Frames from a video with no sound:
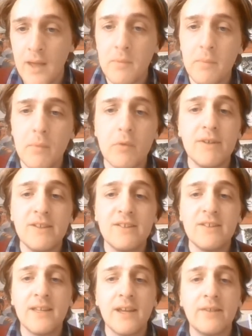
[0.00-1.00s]
but more
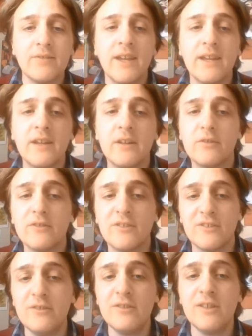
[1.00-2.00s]
recently I've taken on
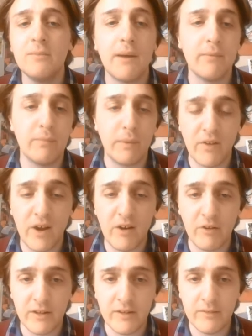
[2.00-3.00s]
Susie Man
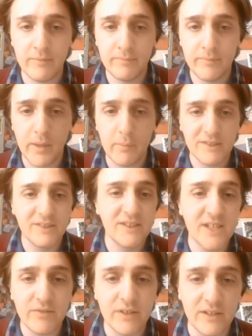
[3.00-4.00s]
Bavarian, a
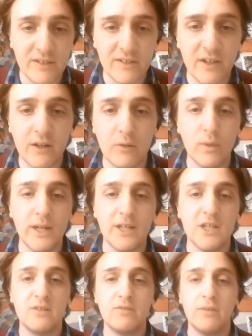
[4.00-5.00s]
mischievous young
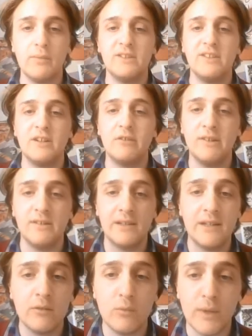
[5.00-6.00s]
witch from the series
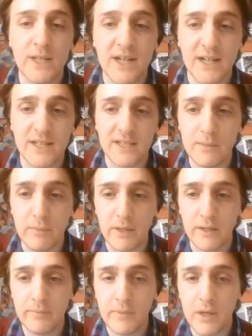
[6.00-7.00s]
Little Witch
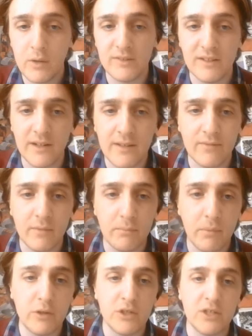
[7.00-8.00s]
Academia, who has a love for
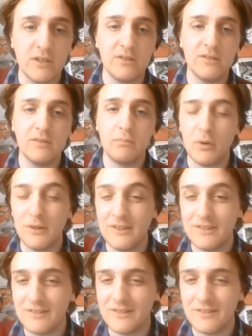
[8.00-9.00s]
potions,
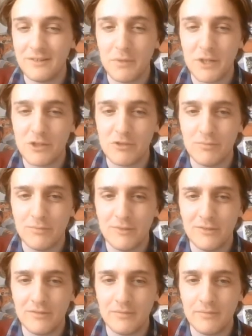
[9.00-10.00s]
poisons, and mushrooms.